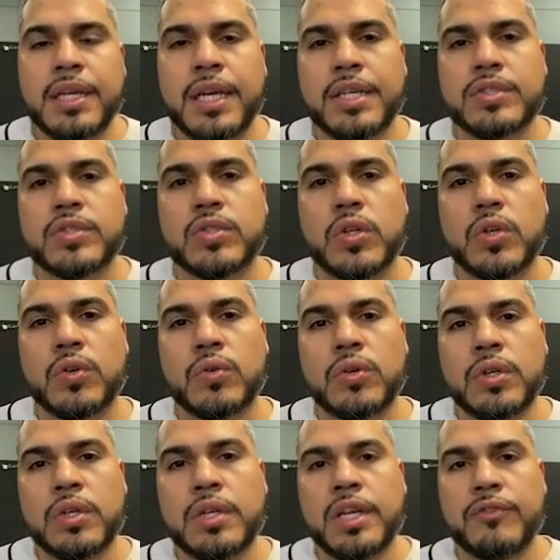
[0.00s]
And so
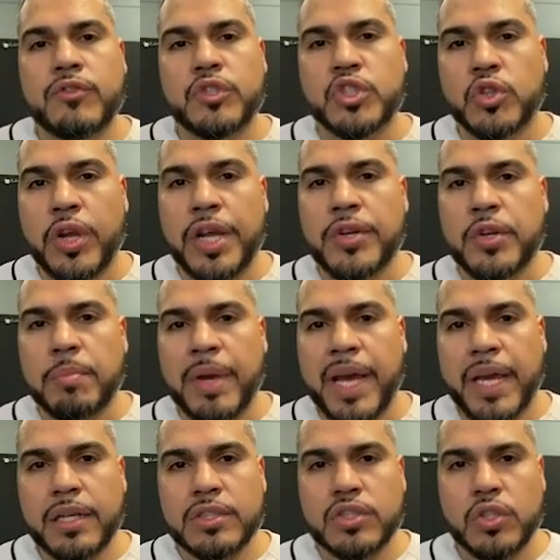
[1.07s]
if you train your
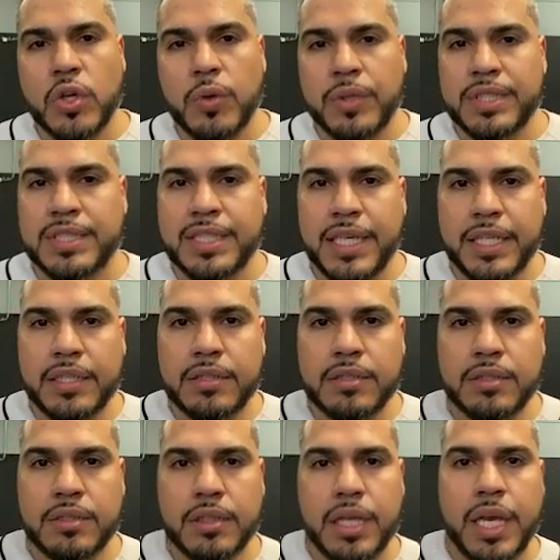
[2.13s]
back slow and steady
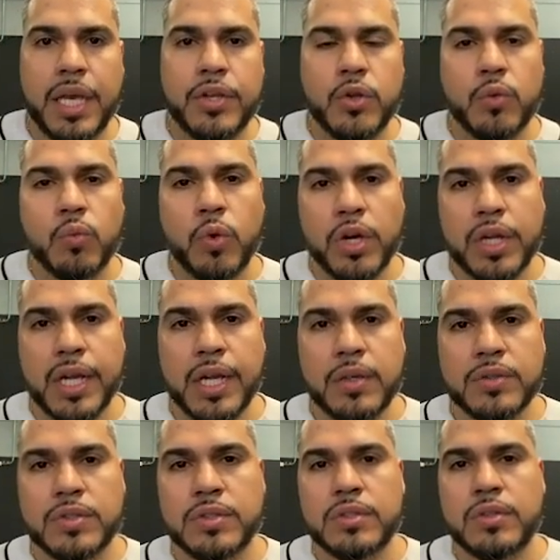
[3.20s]
and your
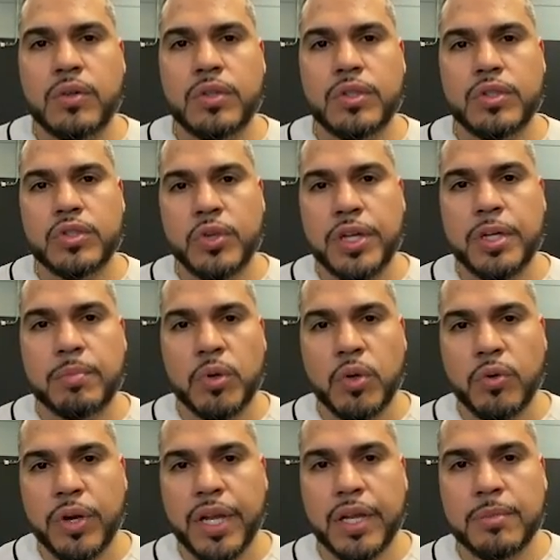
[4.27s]
workouts or your training
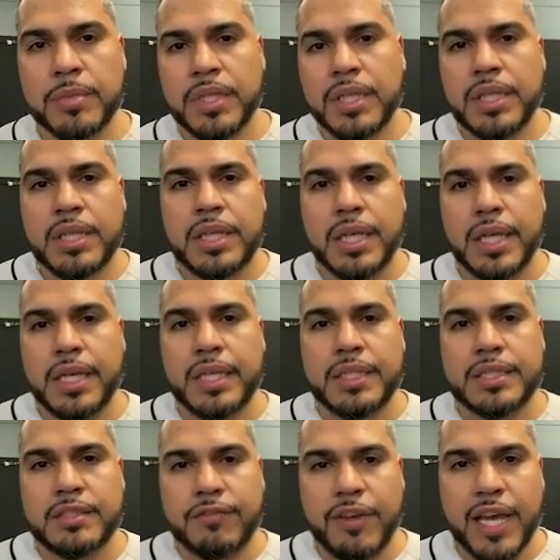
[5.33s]
program
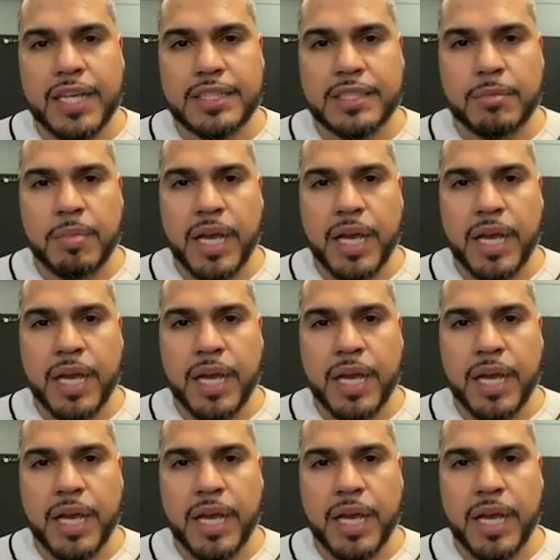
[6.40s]
is fast and